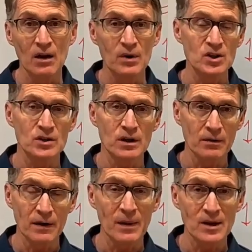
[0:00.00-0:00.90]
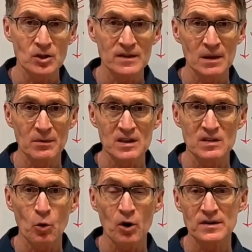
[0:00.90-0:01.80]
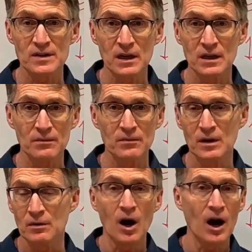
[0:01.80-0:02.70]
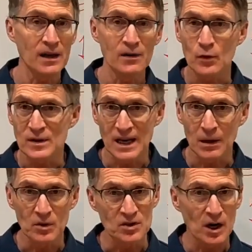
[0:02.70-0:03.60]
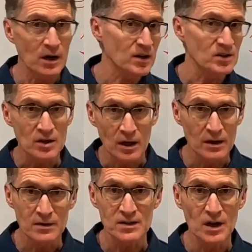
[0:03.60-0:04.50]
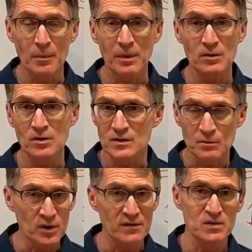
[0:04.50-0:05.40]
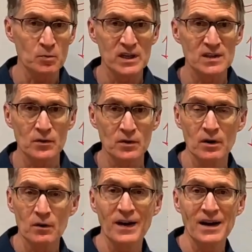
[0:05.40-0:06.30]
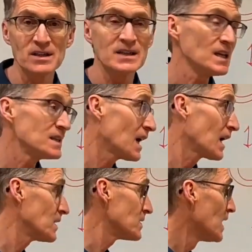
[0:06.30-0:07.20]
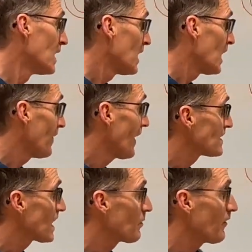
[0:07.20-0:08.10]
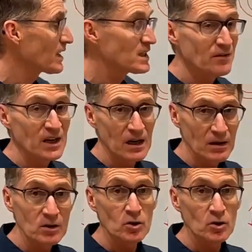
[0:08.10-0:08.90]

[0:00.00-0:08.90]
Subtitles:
which, I've mentioned some of the sports, hockey, for example, starting and stopping those brief sprints for, 5 to 10 seconds, and that type of activity in a